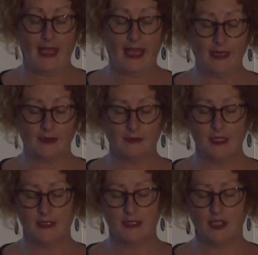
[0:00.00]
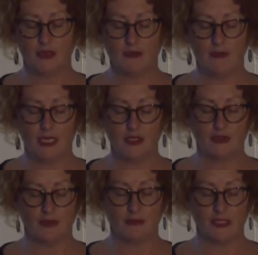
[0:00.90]
Adam is the General
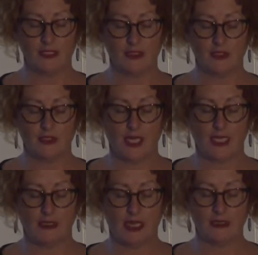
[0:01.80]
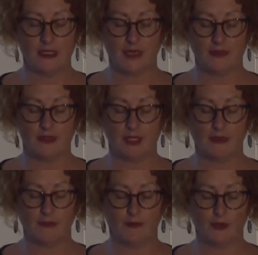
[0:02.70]
Manager of Western Australia and South
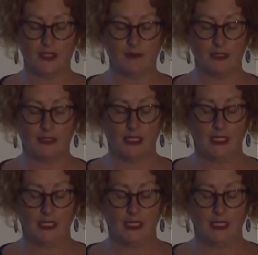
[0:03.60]
Australia Enforcement